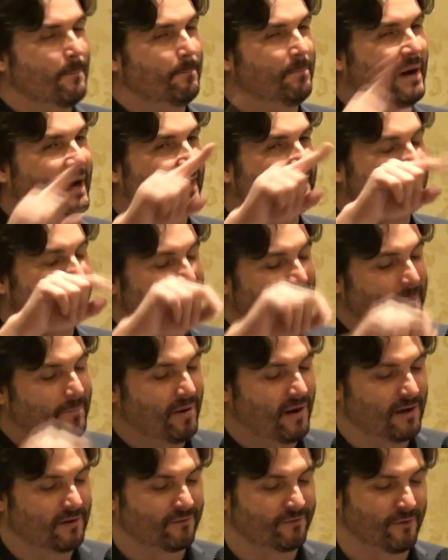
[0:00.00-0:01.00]
But
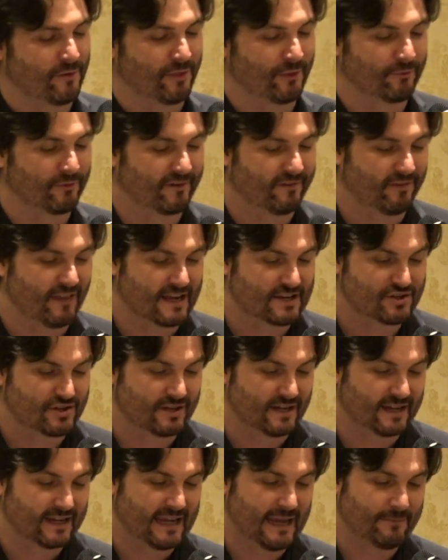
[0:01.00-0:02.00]
upon further
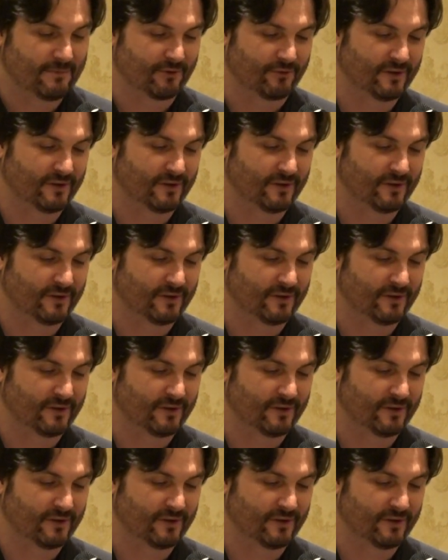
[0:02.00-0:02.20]
reflection, I came